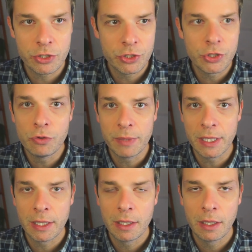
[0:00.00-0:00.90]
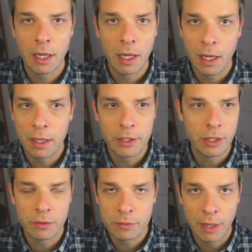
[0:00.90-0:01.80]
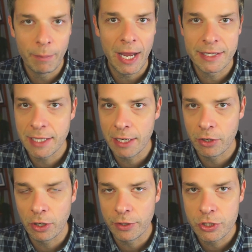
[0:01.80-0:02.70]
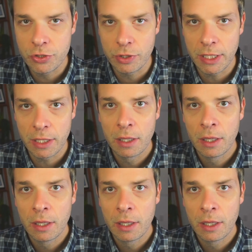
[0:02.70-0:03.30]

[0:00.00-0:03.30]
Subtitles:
to me, a bystander on the street,